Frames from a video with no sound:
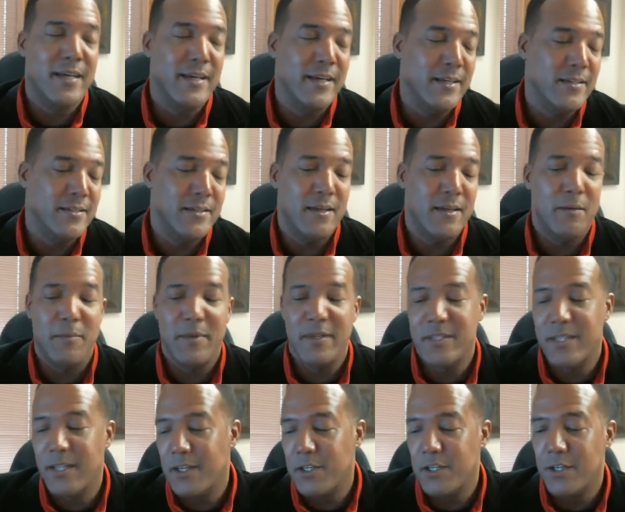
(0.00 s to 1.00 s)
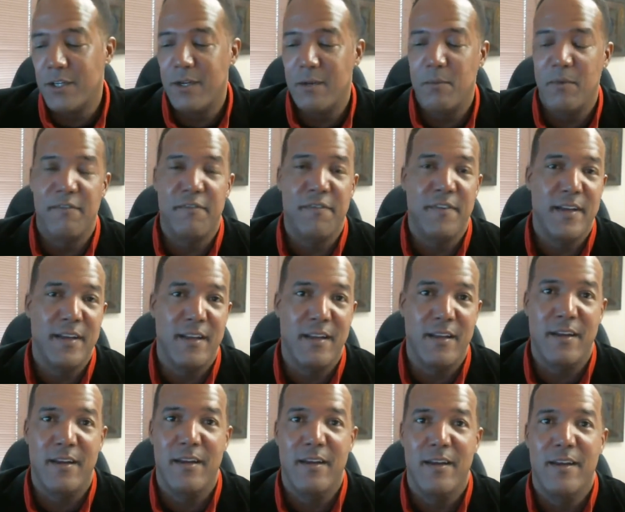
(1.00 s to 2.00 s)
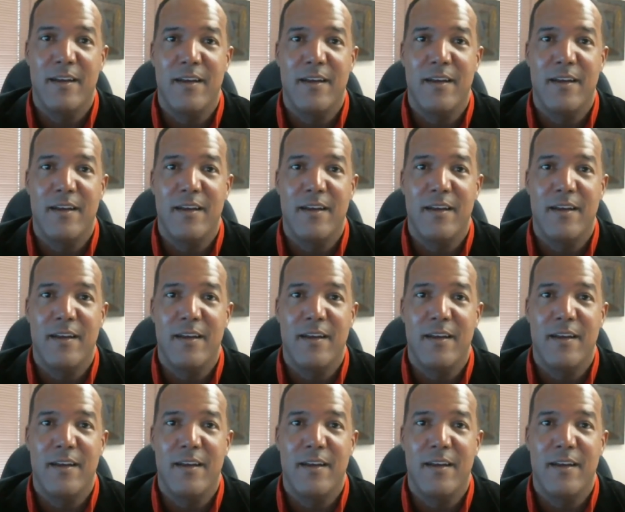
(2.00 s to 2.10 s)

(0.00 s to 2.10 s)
taste it. I'm going to touch it. I'm going to feel it.